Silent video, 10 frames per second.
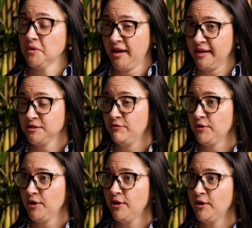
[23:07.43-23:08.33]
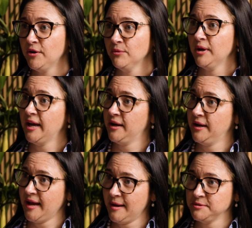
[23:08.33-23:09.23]
I acted for her. We had
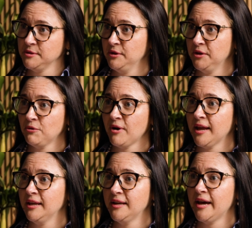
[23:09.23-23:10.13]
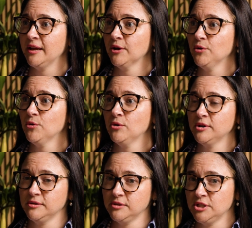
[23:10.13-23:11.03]
an absolutely cracking day in
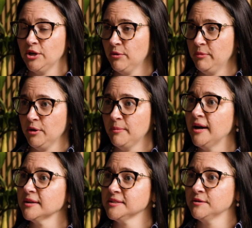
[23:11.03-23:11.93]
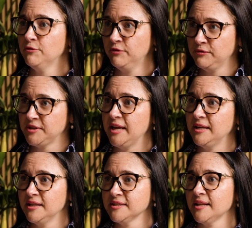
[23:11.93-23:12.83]
court. She got $1 million
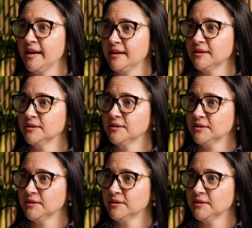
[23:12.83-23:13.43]
15 years later.